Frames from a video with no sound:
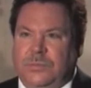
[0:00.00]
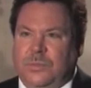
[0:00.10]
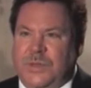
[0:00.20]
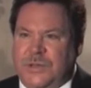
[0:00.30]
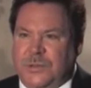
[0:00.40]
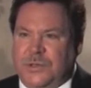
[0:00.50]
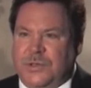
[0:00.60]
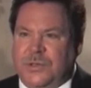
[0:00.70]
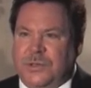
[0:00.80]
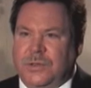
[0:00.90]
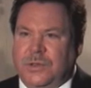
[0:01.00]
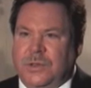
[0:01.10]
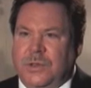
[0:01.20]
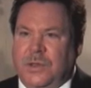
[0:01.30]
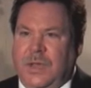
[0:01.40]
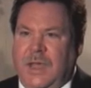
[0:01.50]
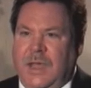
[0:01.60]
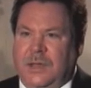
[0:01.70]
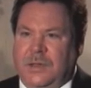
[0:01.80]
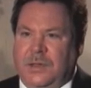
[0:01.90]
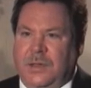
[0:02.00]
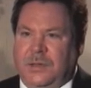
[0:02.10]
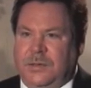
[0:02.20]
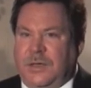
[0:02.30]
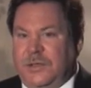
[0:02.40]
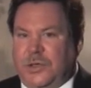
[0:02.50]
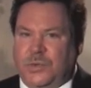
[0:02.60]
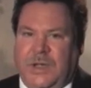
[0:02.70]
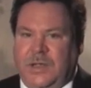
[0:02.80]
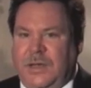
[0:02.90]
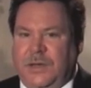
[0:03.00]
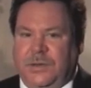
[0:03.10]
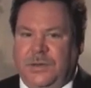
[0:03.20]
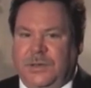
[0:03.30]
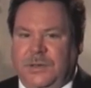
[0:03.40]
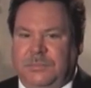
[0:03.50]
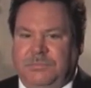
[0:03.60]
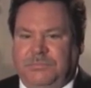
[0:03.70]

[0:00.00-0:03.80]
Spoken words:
research and conduct trial and error